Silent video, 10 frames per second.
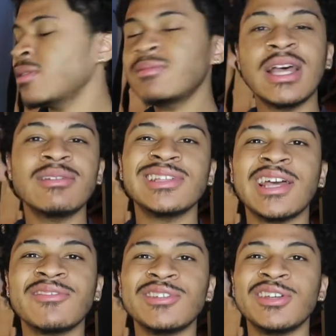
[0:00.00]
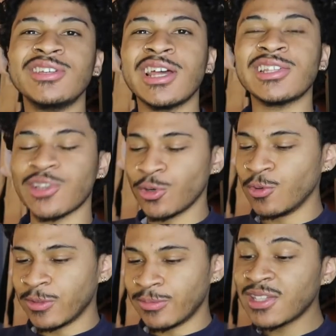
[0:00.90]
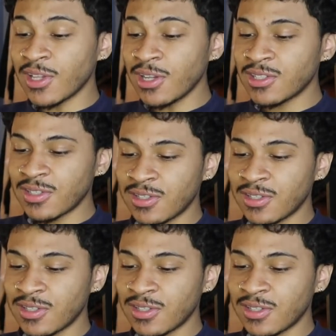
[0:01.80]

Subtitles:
Sometimes in life, you know, you gotta start over. It sucks.